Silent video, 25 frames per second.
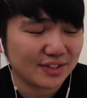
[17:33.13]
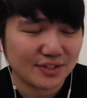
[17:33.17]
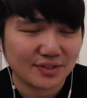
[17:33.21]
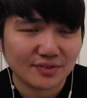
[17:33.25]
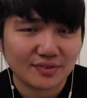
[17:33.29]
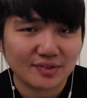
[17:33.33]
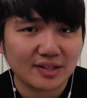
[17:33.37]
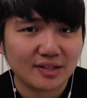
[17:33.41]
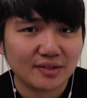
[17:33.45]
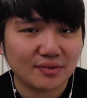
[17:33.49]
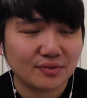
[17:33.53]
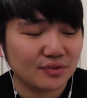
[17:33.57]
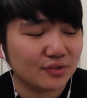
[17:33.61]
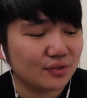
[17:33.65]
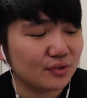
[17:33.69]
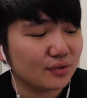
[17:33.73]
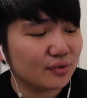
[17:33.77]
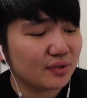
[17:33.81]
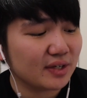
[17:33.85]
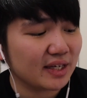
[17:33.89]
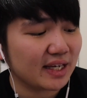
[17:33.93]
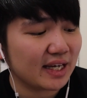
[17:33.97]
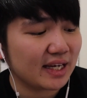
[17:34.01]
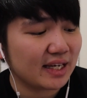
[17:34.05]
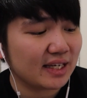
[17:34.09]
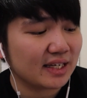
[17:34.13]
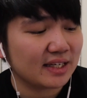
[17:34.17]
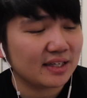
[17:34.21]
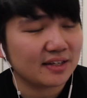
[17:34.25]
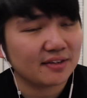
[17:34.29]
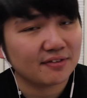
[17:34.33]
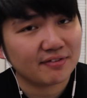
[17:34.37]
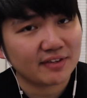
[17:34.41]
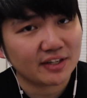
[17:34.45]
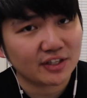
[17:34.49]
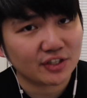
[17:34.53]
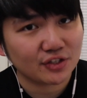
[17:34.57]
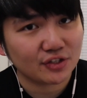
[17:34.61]
this round, you gain an
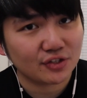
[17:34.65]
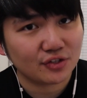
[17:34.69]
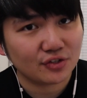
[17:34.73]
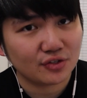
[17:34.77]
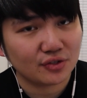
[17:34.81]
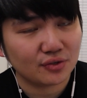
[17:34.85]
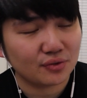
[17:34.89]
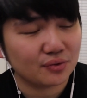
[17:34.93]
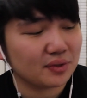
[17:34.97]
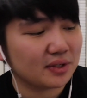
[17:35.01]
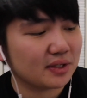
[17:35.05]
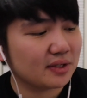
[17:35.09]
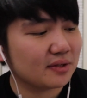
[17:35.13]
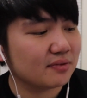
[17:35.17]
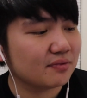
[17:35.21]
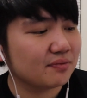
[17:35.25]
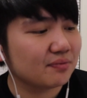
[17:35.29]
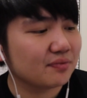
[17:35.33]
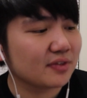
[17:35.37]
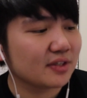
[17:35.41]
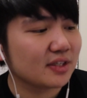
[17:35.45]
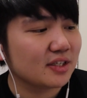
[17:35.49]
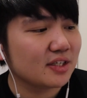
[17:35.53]
affection token.